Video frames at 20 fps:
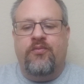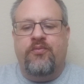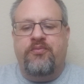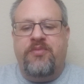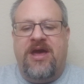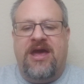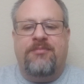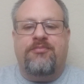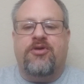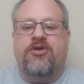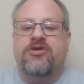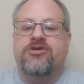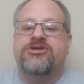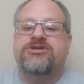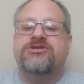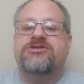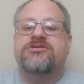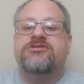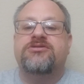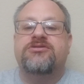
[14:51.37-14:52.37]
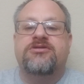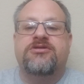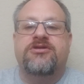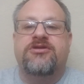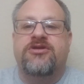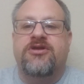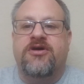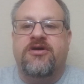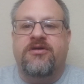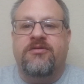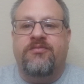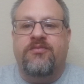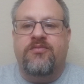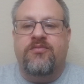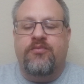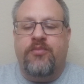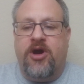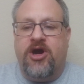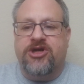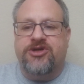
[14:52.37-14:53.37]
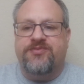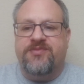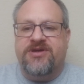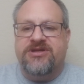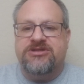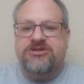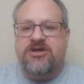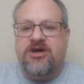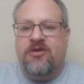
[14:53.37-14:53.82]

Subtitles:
papers, the parchments